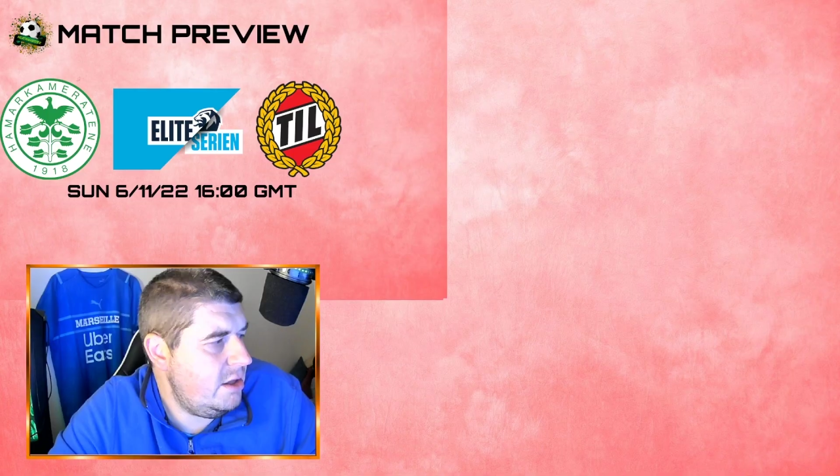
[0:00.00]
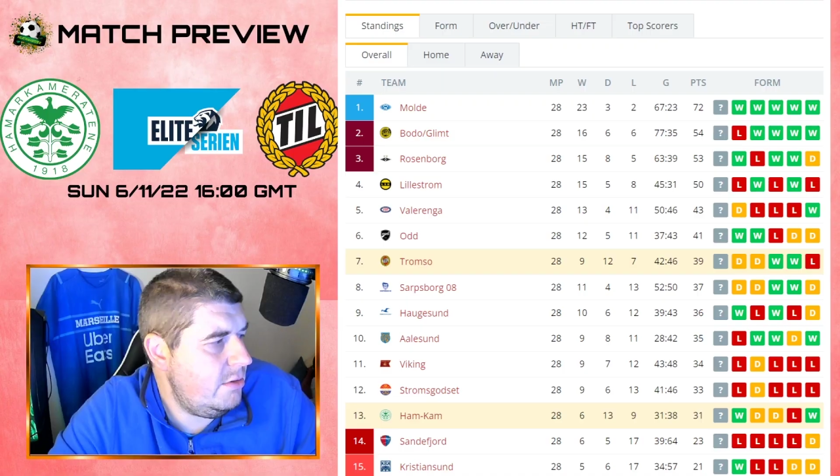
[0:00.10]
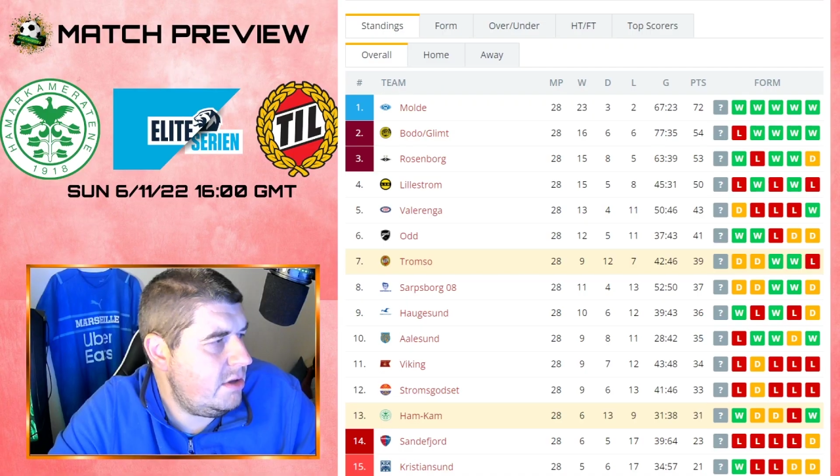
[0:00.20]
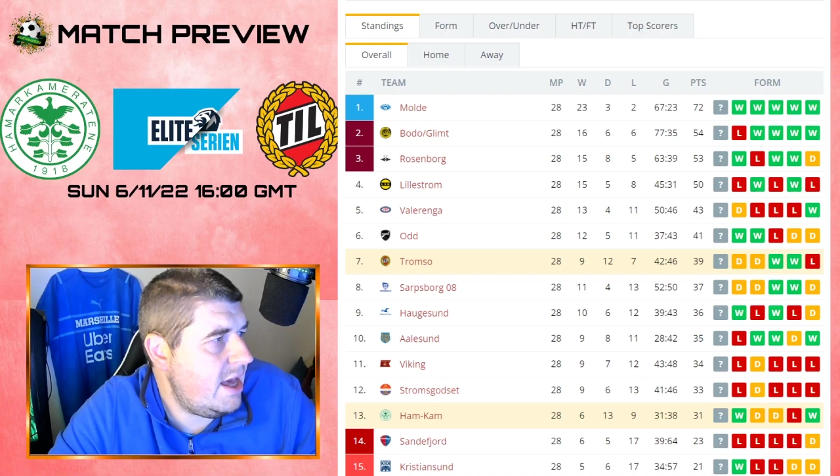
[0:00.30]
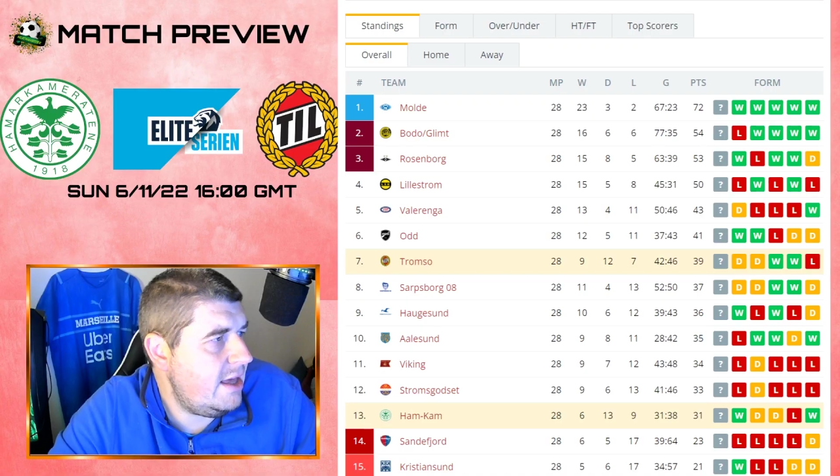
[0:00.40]

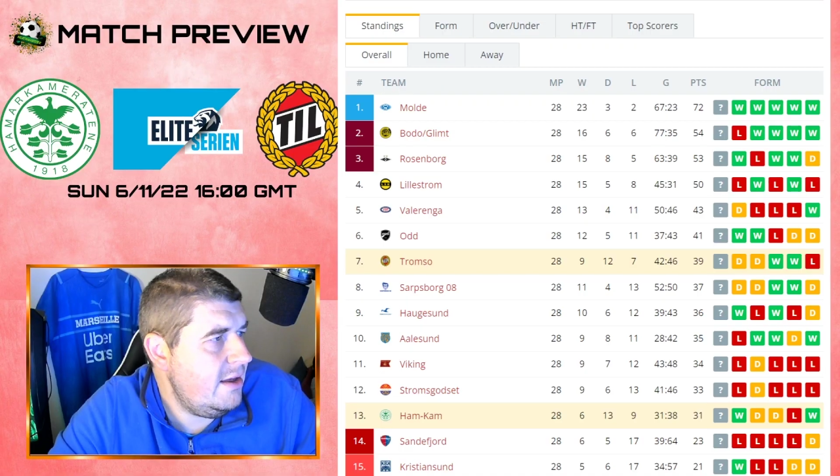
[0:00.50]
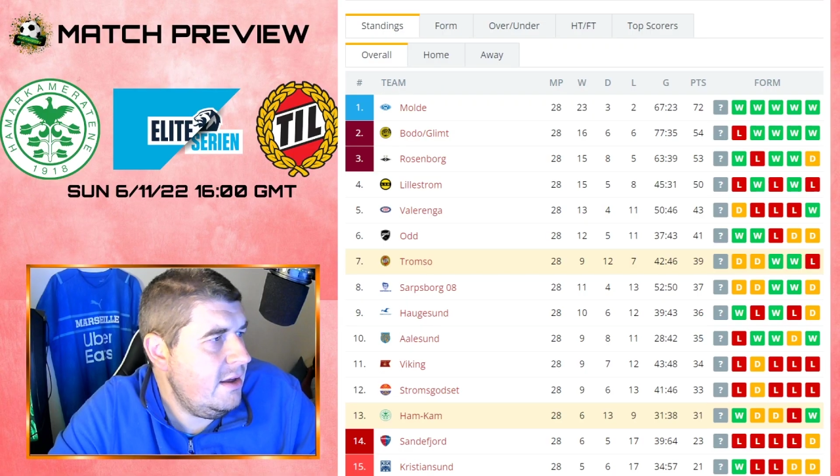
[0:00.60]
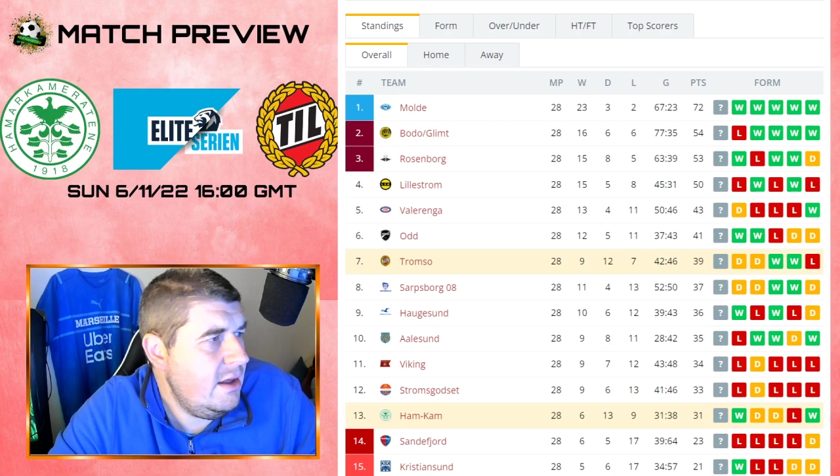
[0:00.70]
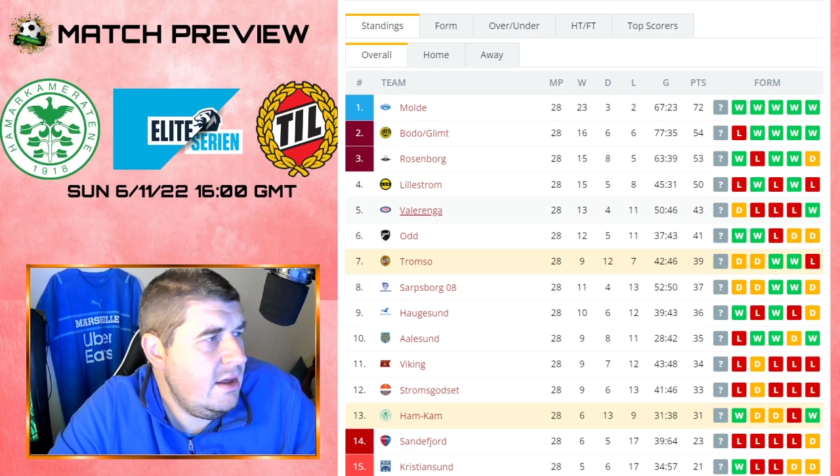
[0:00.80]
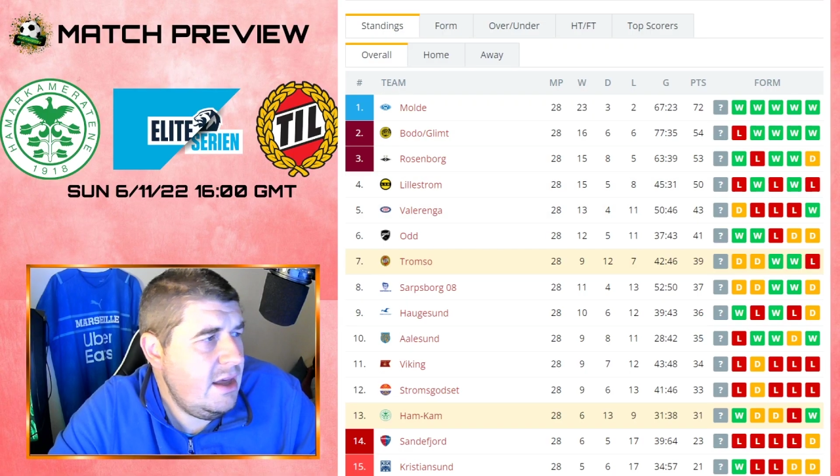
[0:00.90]
UK.
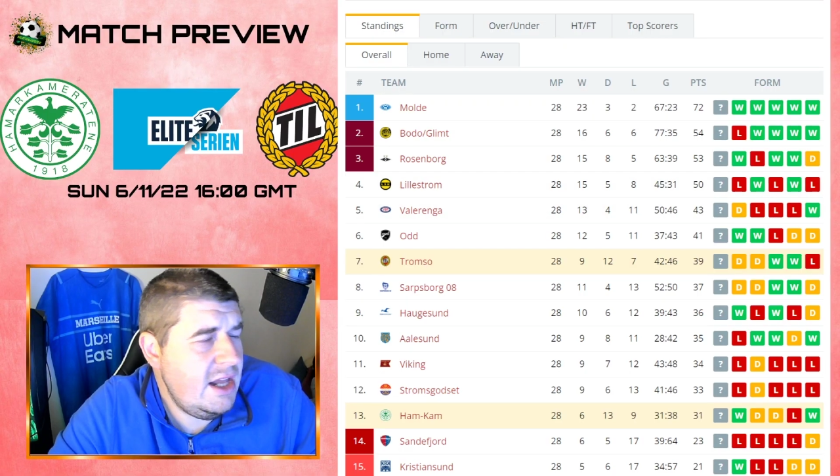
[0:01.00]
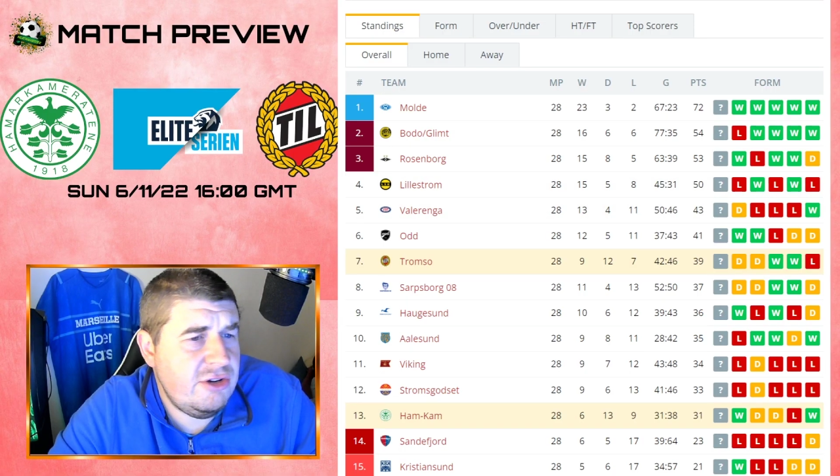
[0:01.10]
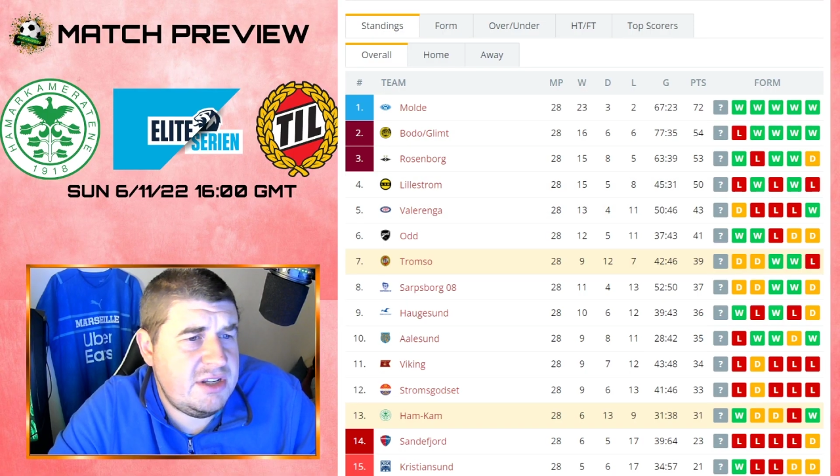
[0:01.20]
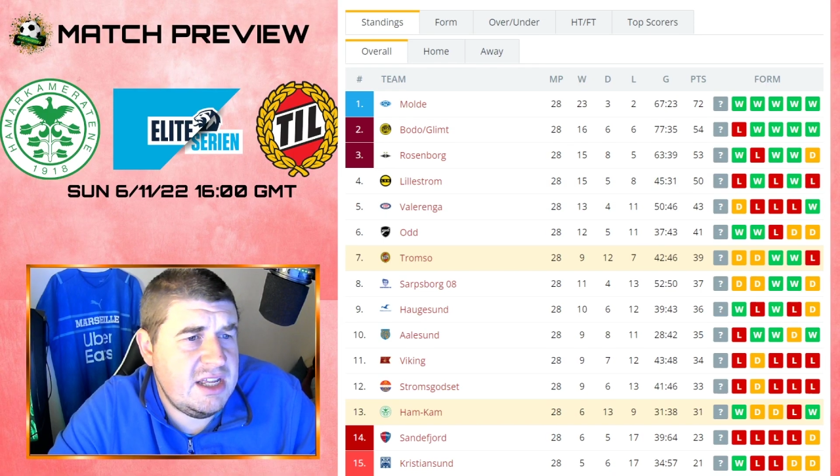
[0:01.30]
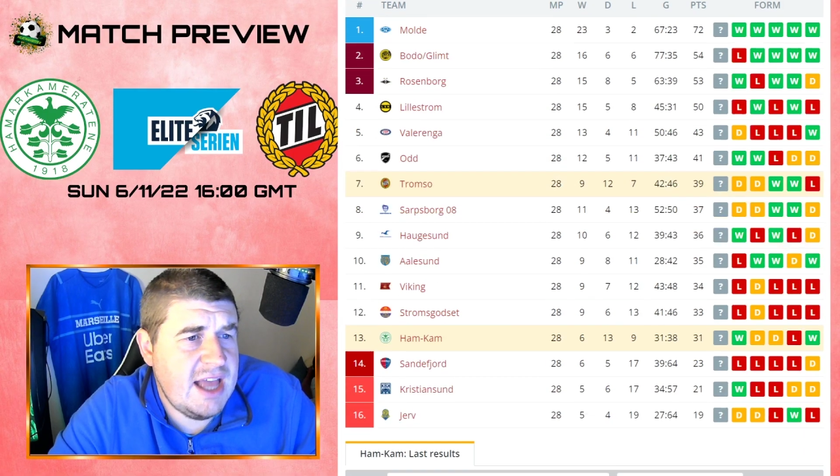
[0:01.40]

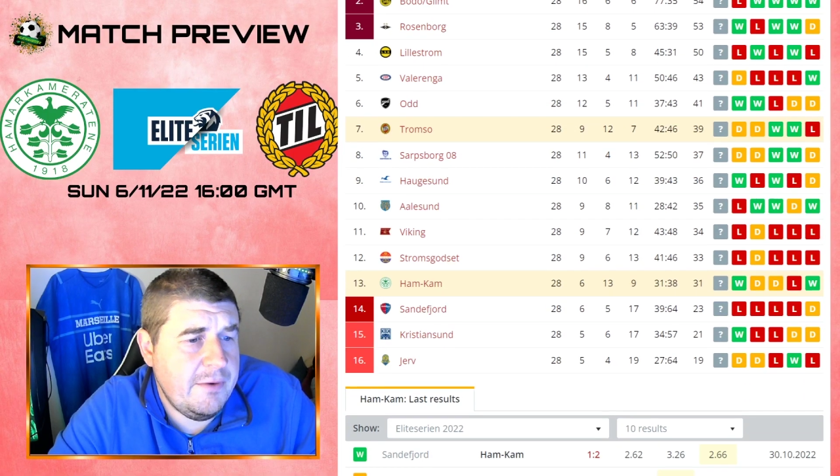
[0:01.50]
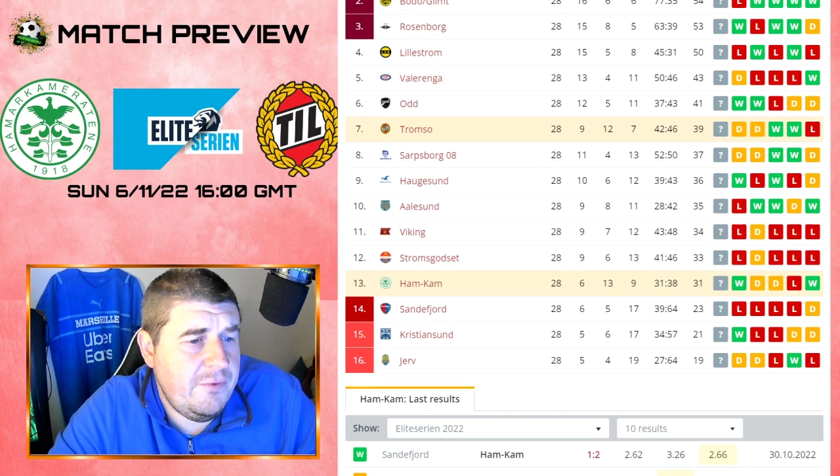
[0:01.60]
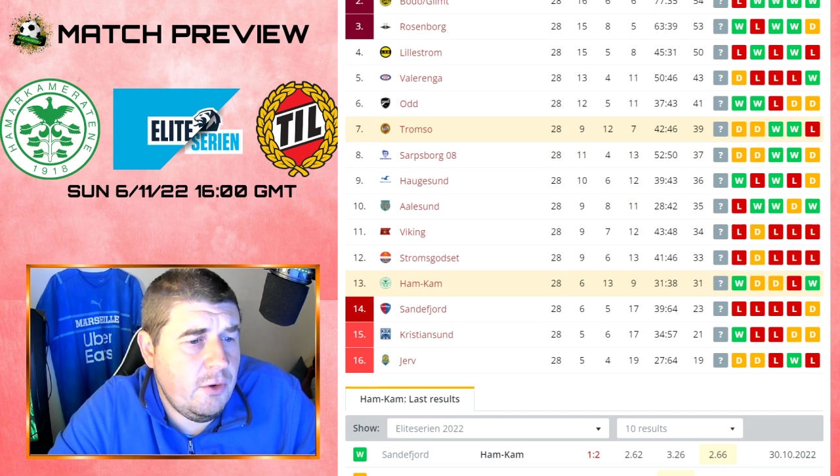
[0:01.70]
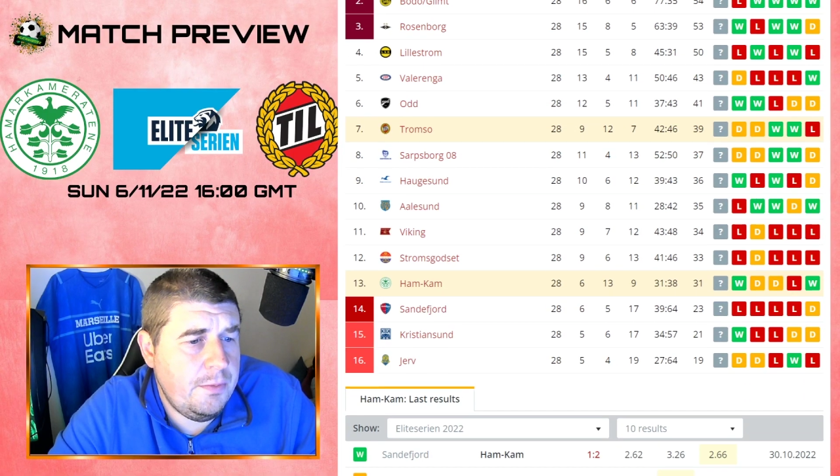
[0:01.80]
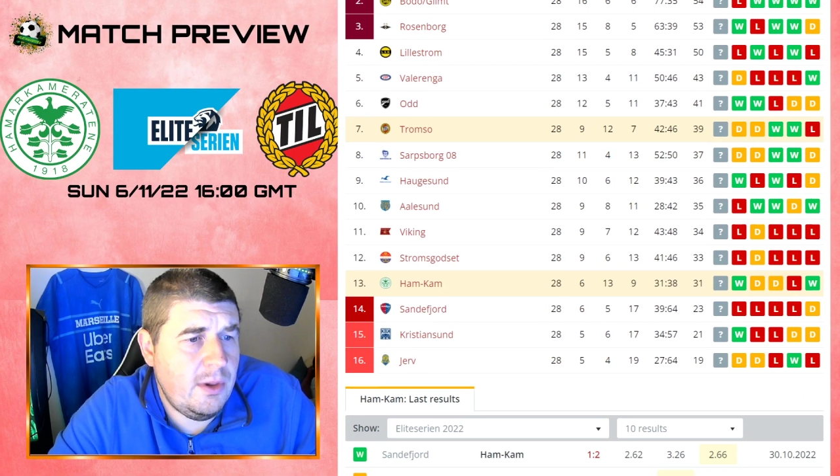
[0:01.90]
Interesting game of
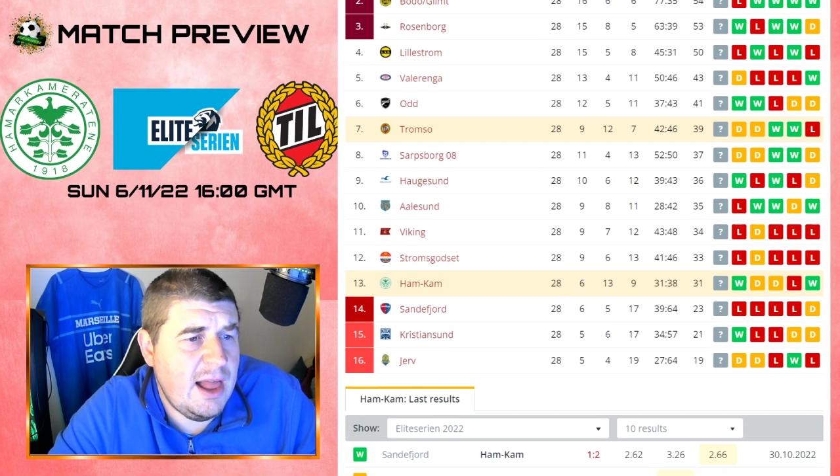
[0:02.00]
football.